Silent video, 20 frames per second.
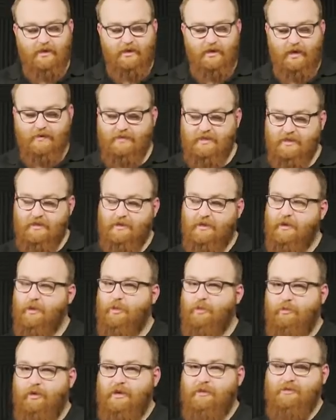got a, I've still got a
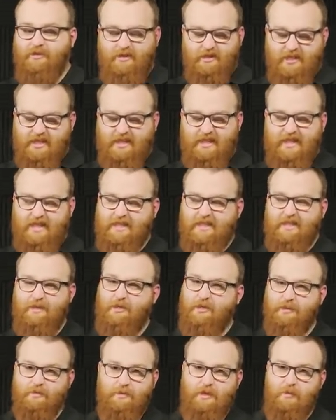three hundred sixty
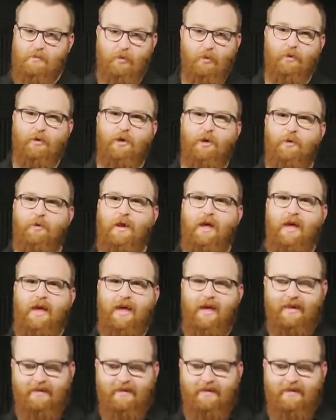something point unit here,